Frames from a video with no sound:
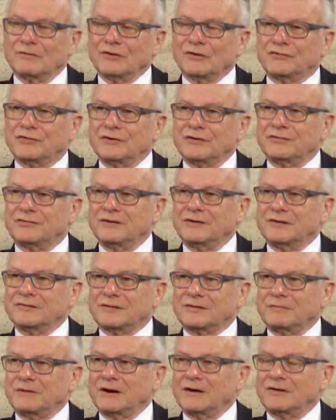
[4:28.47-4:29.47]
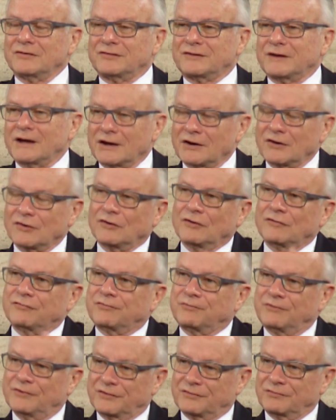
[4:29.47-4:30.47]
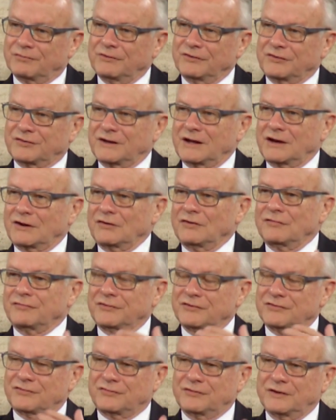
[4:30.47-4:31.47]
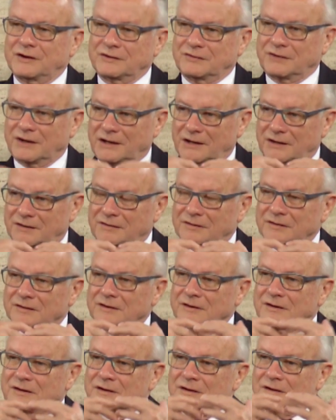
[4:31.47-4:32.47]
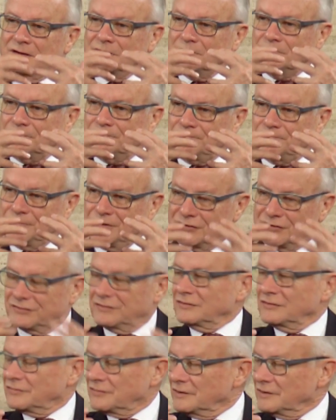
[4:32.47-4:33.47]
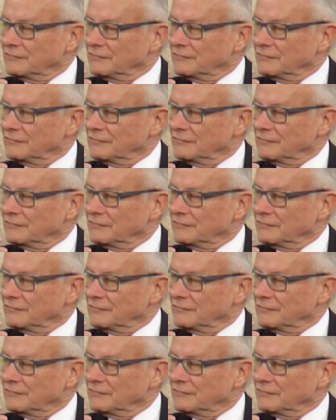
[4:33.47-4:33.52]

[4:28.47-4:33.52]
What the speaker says: Well, two things. I mean, we started off this thing to get business